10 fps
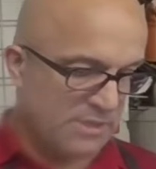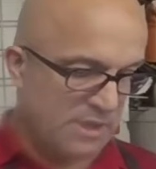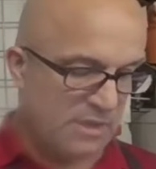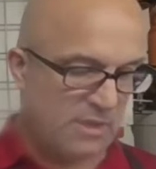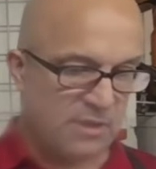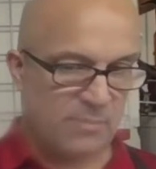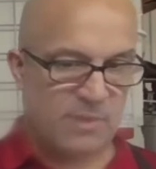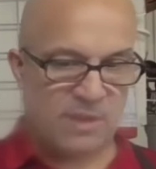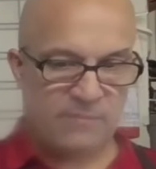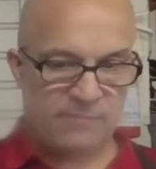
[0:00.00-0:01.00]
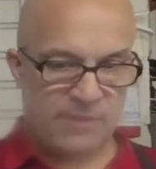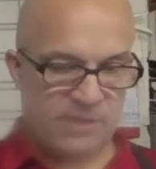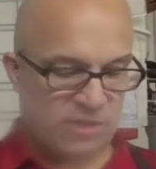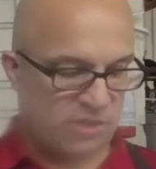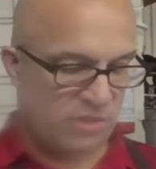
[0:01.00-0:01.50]
and I can come in and
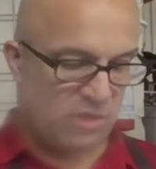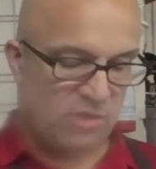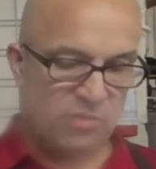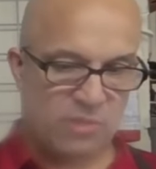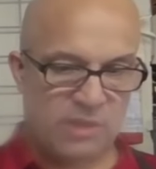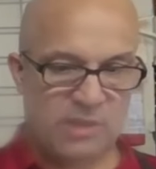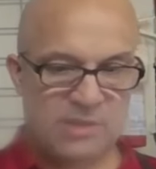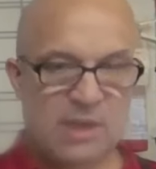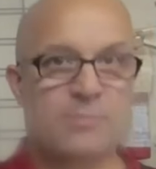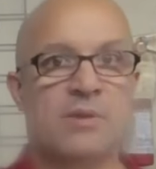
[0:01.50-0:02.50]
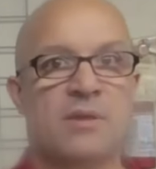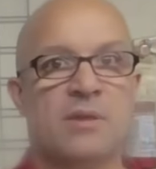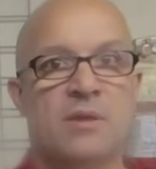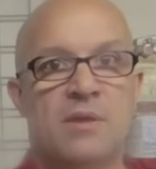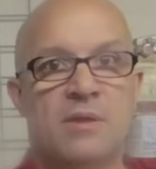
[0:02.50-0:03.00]
finish drilling and tapping
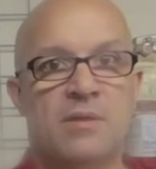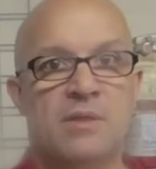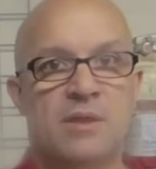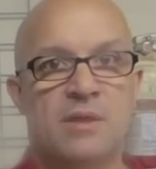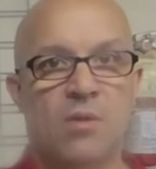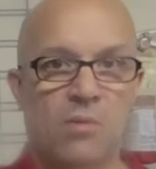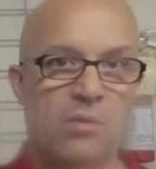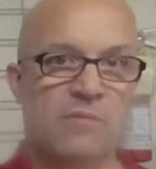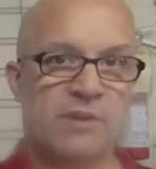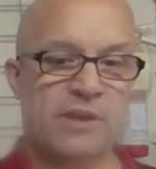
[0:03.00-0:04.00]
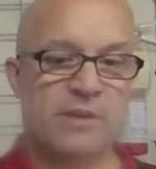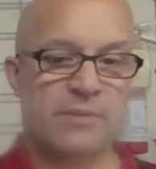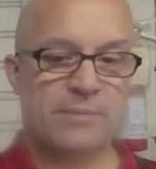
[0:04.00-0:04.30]
the hole over here.